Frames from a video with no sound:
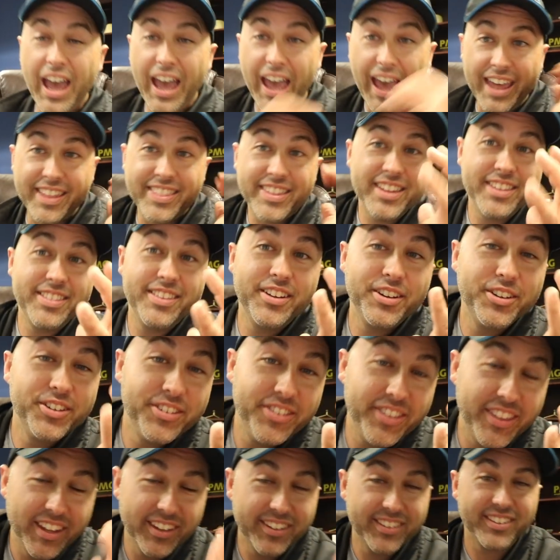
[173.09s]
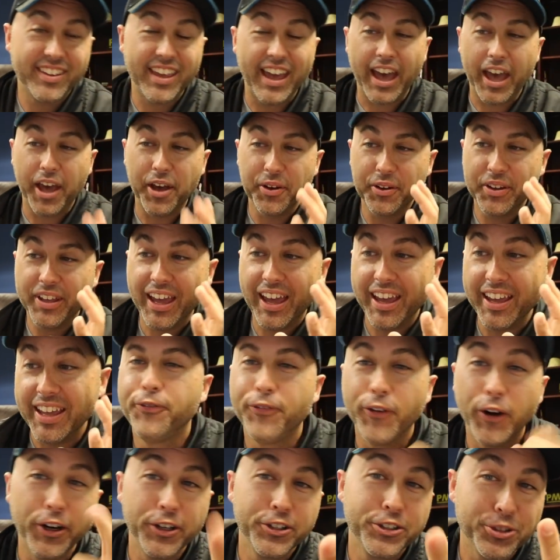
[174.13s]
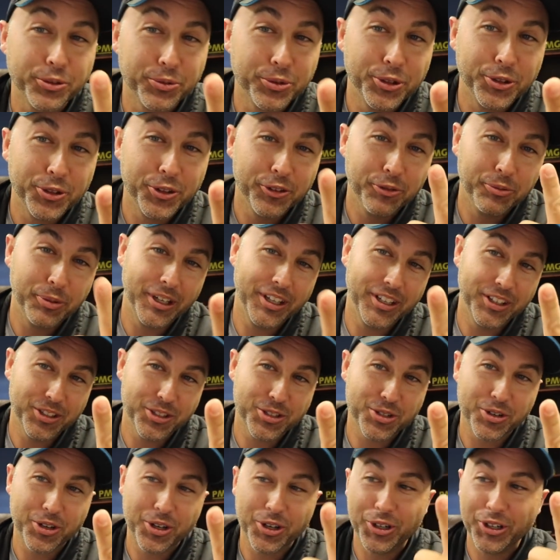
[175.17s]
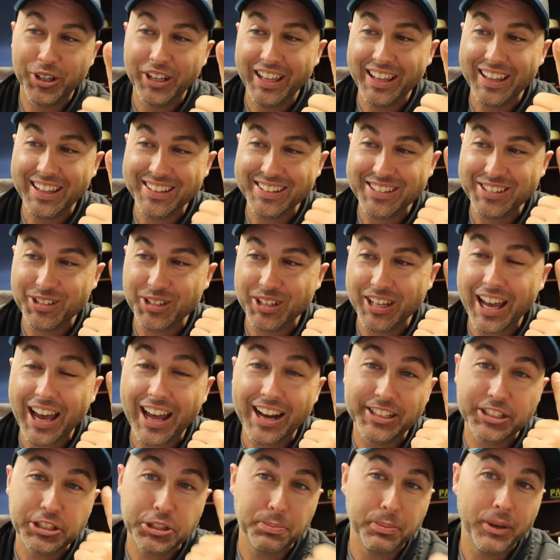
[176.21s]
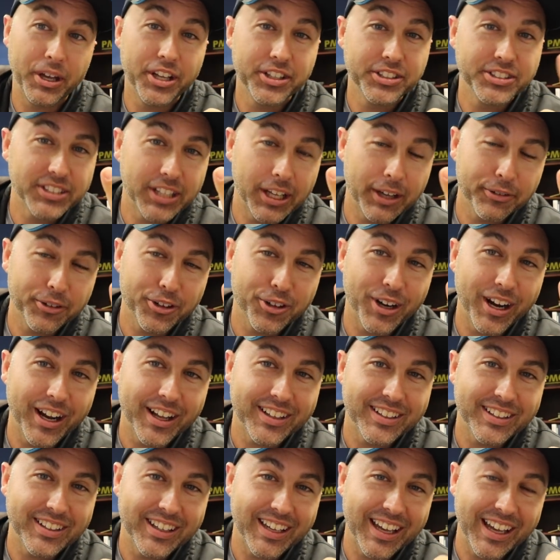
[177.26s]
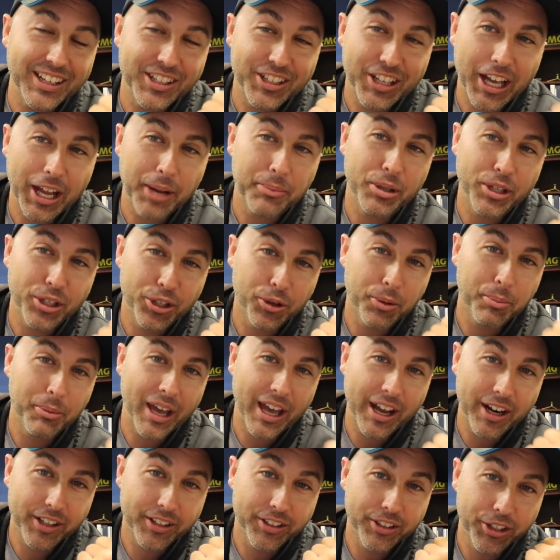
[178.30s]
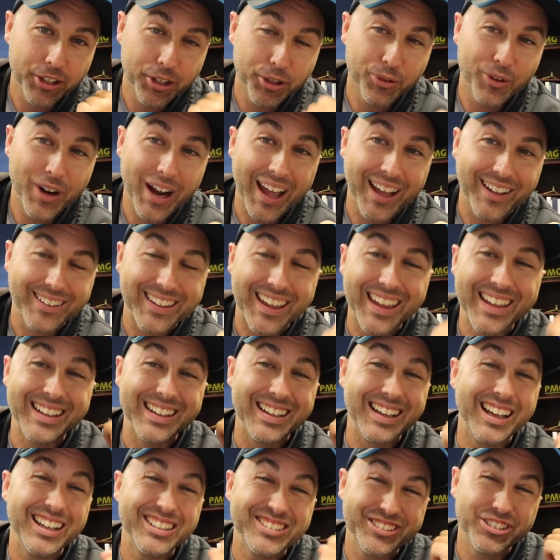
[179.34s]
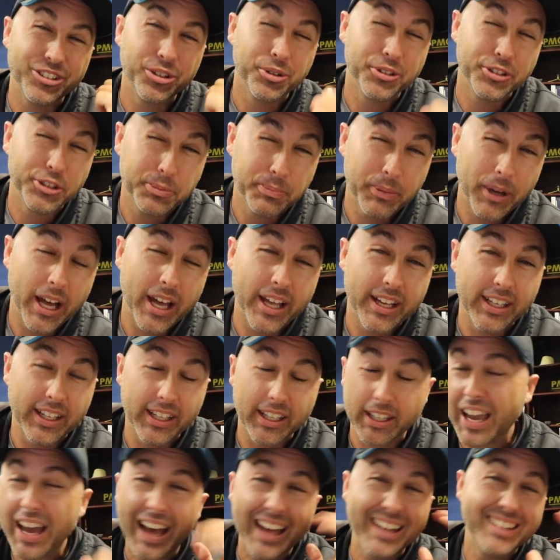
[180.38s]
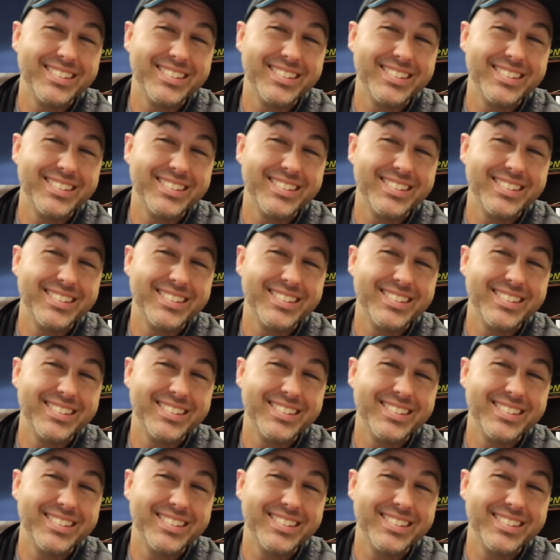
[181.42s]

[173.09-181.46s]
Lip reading: And then there's this guy, okay. First rule of being a troll is you gotta spell stuff correctly and you gotta be grammatically correct, unless you're responding. I